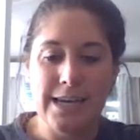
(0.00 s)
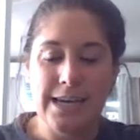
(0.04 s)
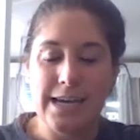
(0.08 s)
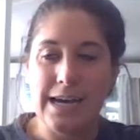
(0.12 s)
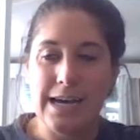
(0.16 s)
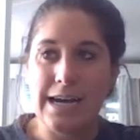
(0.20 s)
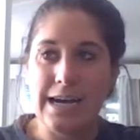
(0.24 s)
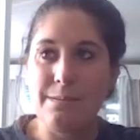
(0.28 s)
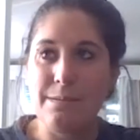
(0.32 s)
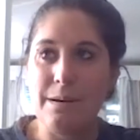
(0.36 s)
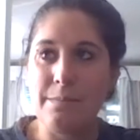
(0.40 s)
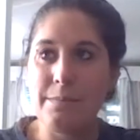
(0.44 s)

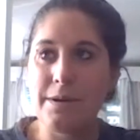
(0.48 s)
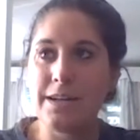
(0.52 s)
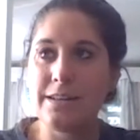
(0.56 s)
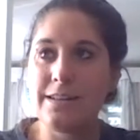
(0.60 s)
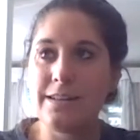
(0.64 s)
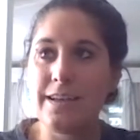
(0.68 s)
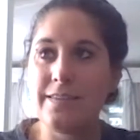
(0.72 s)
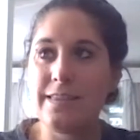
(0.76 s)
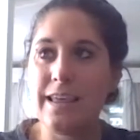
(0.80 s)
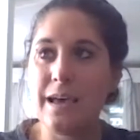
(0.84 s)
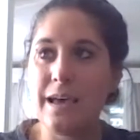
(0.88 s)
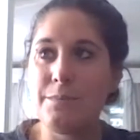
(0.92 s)
I'm going to
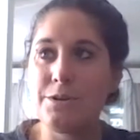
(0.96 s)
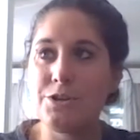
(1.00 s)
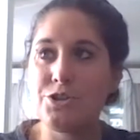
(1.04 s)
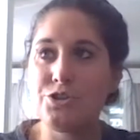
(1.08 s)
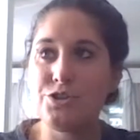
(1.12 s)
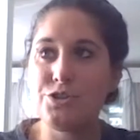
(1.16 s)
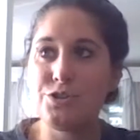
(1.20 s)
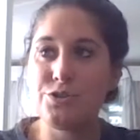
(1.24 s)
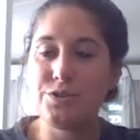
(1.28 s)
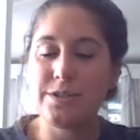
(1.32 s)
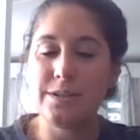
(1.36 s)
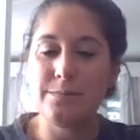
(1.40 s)
let them
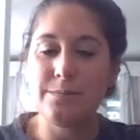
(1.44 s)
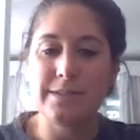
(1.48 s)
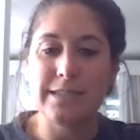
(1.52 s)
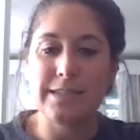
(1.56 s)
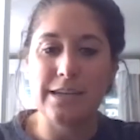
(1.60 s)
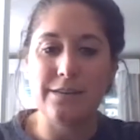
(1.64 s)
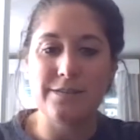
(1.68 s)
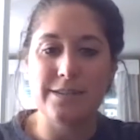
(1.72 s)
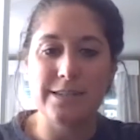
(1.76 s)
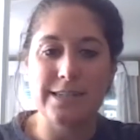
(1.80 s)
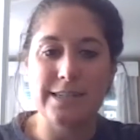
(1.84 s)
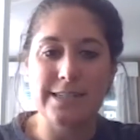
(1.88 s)
introduce
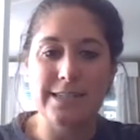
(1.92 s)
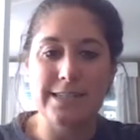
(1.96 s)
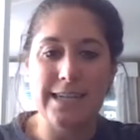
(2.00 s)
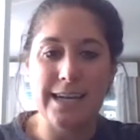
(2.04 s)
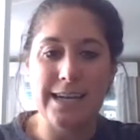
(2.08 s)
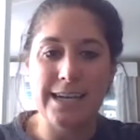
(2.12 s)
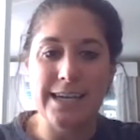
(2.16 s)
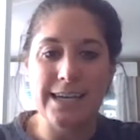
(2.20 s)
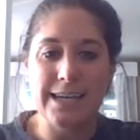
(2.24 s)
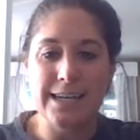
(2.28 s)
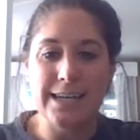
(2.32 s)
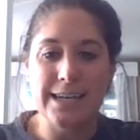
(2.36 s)
themselves in a
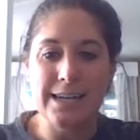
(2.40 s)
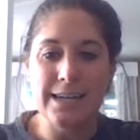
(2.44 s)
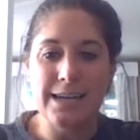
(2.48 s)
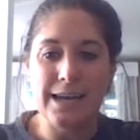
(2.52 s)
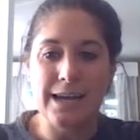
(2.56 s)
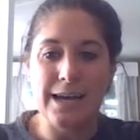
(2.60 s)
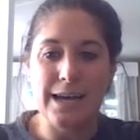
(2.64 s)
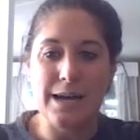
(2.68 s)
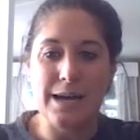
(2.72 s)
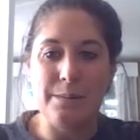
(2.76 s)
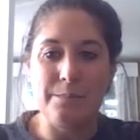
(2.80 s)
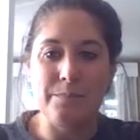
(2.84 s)
second.
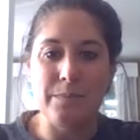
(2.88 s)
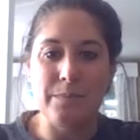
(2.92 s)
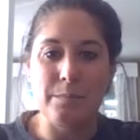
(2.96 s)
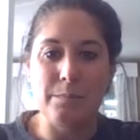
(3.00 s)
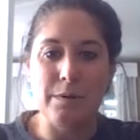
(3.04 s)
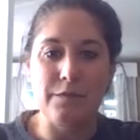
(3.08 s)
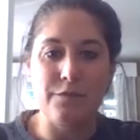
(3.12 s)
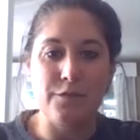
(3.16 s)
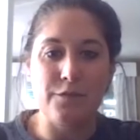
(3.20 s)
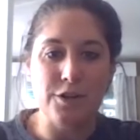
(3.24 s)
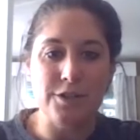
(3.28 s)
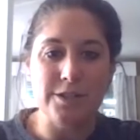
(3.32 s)

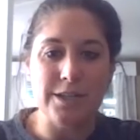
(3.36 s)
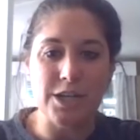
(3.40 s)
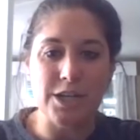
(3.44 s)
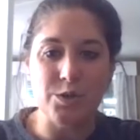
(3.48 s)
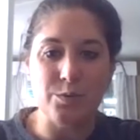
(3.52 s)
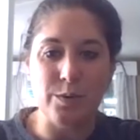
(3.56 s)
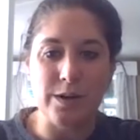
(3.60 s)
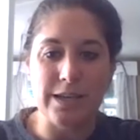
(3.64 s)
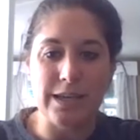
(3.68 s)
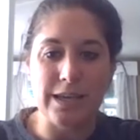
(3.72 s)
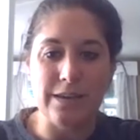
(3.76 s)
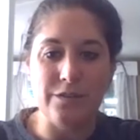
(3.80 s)
But first, I just
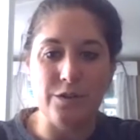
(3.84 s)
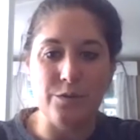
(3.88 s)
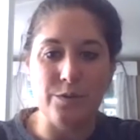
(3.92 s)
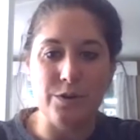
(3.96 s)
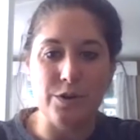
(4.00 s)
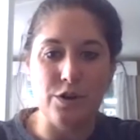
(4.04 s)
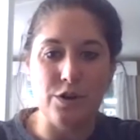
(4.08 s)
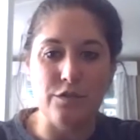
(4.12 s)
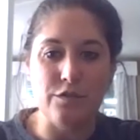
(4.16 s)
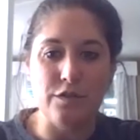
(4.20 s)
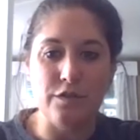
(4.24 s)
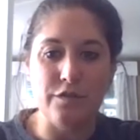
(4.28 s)
want to give you
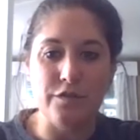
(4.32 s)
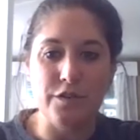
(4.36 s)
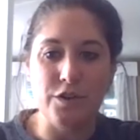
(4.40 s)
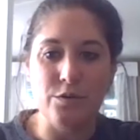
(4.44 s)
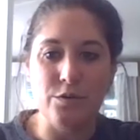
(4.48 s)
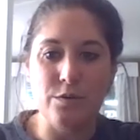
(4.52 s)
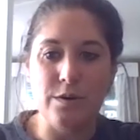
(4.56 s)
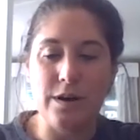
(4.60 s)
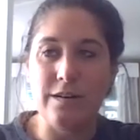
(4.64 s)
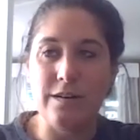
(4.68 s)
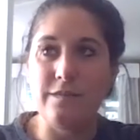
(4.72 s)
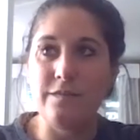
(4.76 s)
an
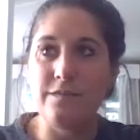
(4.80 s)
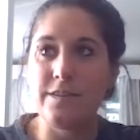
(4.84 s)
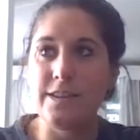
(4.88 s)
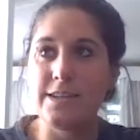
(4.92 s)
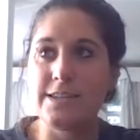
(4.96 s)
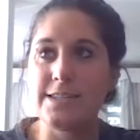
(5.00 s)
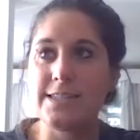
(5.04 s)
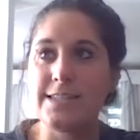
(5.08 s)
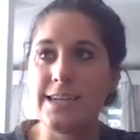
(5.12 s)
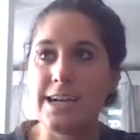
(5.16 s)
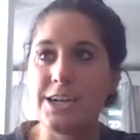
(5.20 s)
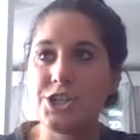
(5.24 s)
overview of
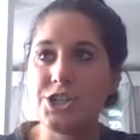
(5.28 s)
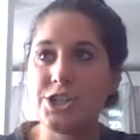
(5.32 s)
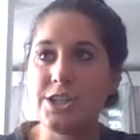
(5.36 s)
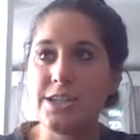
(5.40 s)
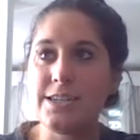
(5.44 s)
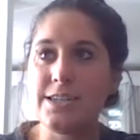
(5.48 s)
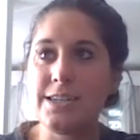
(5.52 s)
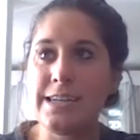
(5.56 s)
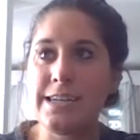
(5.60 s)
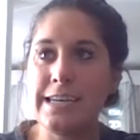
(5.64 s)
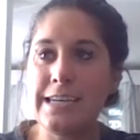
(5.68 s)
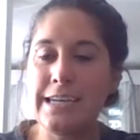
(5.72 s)
this
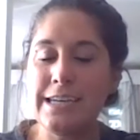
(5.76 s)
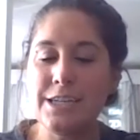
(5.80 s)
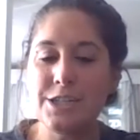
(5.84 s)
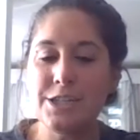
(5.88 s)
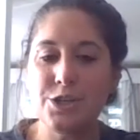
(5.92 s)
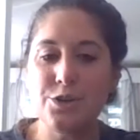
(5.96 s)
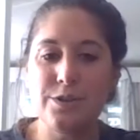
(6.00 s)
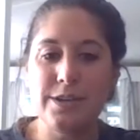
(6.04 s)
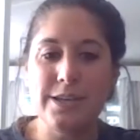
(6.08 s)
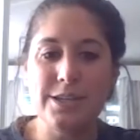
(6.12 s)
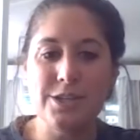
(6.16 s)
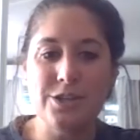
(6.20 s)
session.
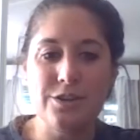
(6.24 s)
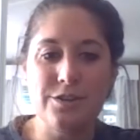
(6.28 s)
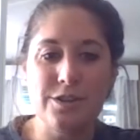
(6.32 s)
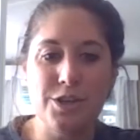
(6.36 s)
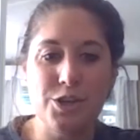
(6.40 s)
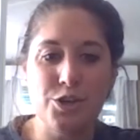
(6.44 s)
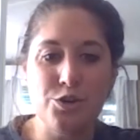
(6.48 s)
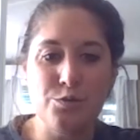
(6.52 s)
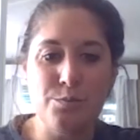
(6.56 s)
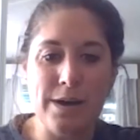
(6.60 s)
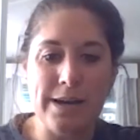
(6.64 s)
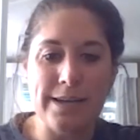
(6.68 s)
So these are
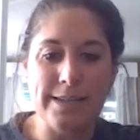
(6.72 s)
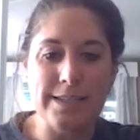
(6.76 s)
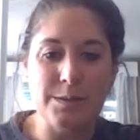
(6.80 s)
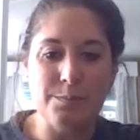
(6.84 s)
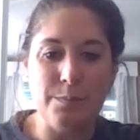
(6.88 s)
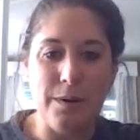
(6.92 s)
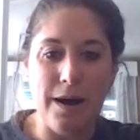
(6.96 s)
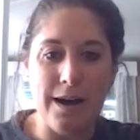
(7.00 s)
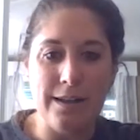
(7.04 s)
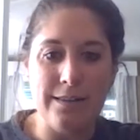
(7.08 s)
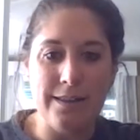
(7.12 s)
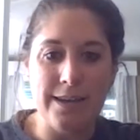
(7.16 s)
the UMass
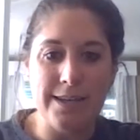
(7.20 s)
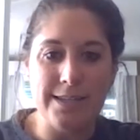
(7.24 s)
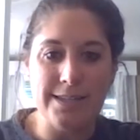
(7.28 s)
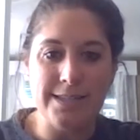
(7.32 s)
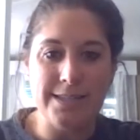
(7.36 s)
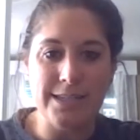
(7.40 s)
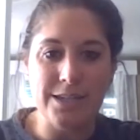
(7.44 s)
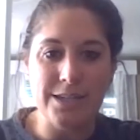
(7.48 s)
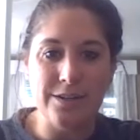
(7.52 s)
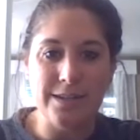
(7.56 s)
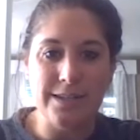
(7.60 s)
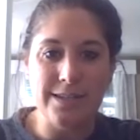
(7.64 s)
Spotlight
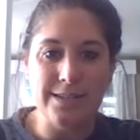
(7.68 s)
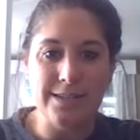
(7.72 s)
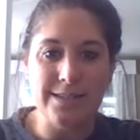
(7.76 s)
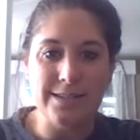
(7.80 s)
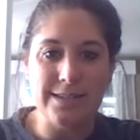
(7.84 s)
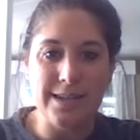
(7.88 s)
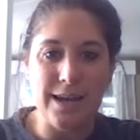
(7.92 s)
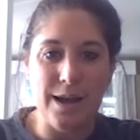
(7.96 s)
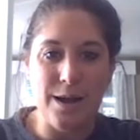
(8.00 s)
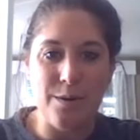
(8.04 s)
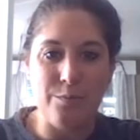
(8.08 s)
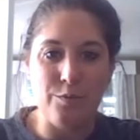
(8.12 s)
series
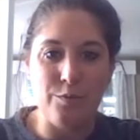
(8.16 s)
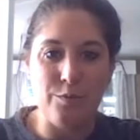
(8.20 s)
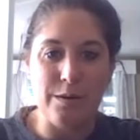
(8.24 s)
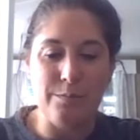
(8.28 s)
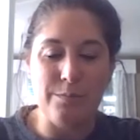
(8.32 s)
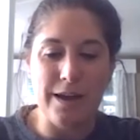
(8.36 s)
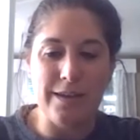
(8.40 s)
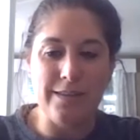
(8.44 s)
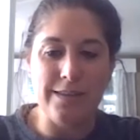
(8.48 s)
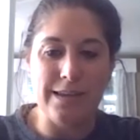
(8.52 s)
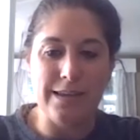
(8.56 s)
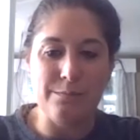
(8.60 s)
run
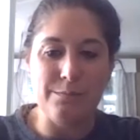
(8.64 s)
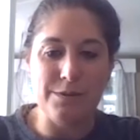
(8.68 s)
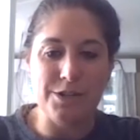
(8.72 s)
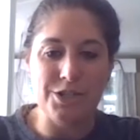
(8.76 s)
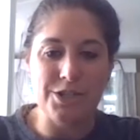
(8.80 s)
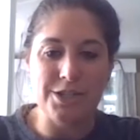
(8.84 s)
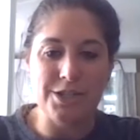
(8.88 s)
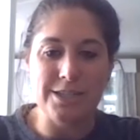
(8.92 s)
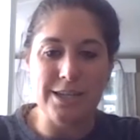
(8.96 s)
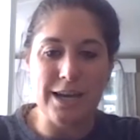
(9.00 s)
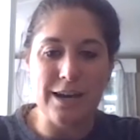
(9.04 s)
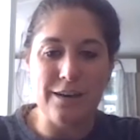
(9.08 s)
by the
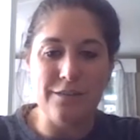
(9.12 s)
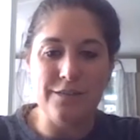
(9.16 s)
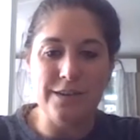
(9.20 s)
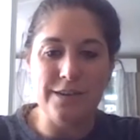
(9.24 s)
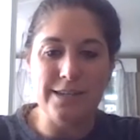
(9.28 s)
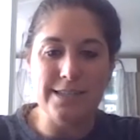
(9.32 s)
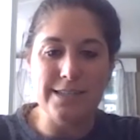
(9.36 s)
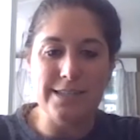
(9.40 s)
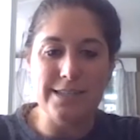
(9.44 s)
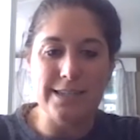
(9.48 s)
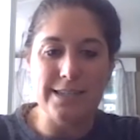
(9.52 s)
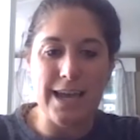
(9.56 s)
admissions
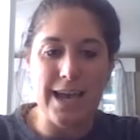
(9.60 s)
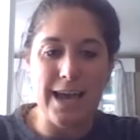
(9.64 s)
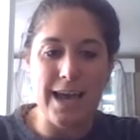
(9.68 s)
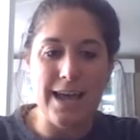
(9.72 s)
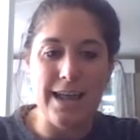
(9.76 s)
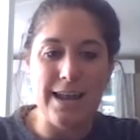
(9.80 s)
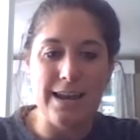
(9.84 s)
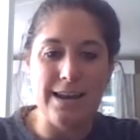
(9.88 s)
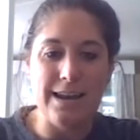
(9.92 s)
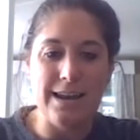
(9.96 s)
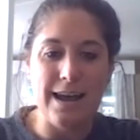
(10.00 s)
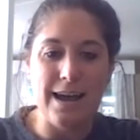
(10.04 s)
office.
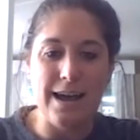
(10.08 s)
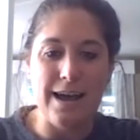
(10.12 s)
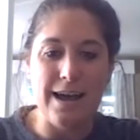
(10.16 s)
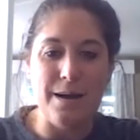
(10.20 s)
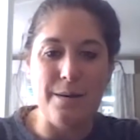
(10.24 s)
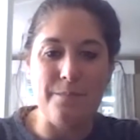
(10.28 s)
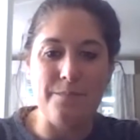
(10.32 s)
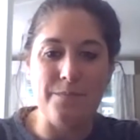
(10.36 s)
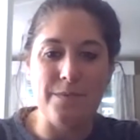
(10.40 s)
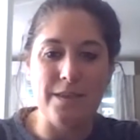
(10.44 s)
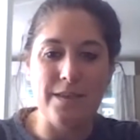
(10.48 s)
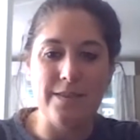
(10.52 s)
And
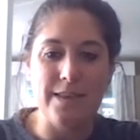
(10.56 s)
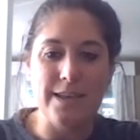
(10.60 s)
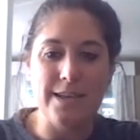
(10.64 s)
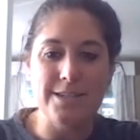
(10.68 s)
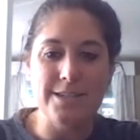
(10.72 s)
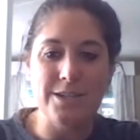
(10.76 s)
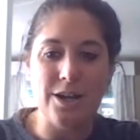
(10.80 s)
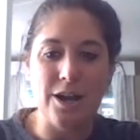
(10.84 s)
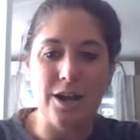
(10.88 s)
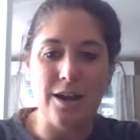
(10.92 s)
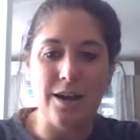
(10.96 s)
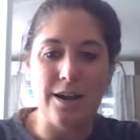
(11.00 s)

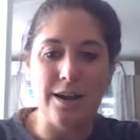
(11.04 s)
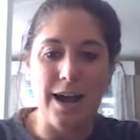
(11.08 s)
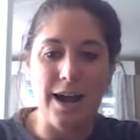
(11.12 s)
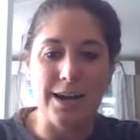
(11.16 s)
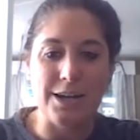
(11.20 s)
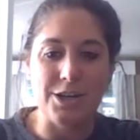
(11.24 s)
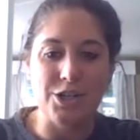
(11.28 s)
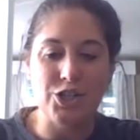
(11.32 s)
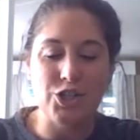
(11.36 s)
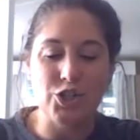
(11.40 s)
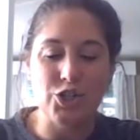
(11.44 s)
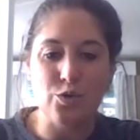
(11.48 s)
these are
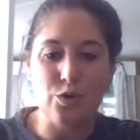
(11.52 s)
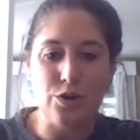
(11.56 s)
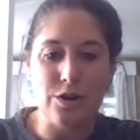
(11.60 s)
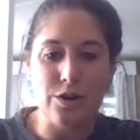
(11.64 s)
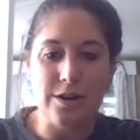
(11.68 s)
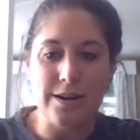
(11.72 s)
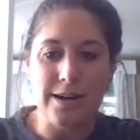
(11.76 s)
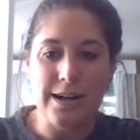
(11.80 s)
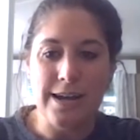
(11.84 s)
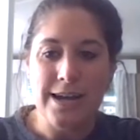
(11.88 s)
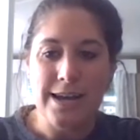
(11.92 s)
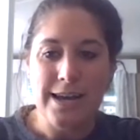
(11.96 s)
kind of
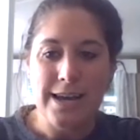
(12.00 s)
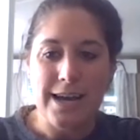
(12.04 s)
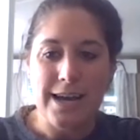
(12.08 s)
short,